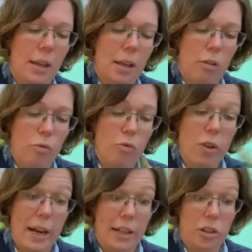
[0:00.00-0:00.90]
I
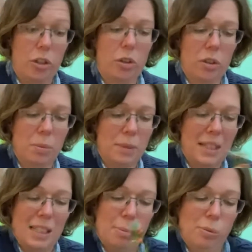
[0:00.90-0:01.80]
really should have got some
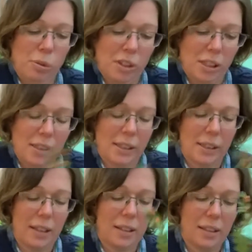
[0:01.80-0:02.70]
scissors before starting
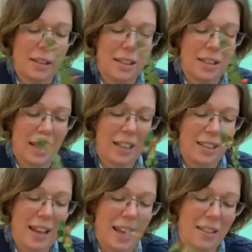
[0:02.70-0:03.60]
this because these
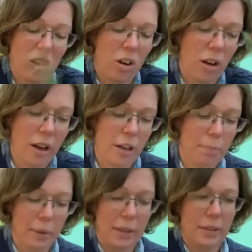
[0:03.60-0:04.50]
secateurs are
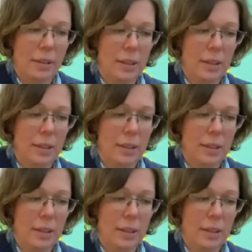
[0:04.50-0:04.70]
hopeless.